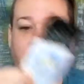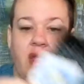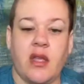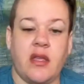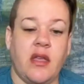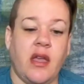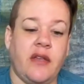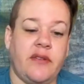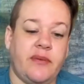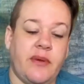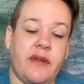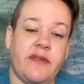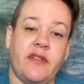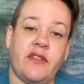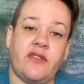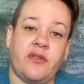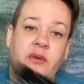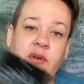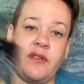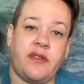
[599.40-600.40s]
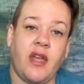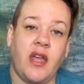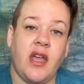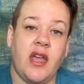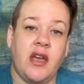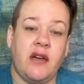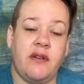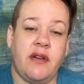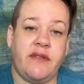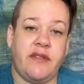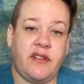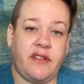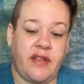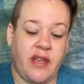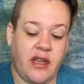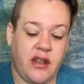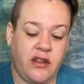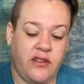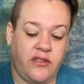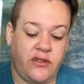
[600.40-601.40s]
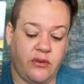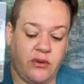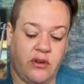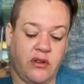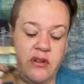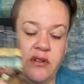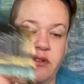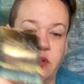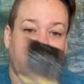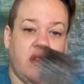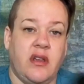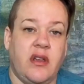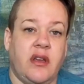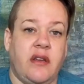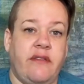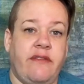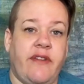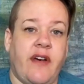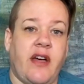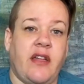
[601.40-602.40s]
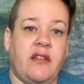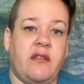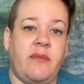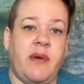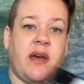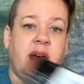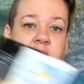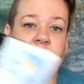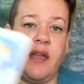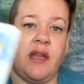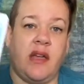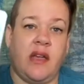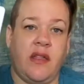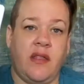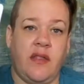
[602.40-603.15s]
Yes, we have the swords. We have the Ten of Swords, followed by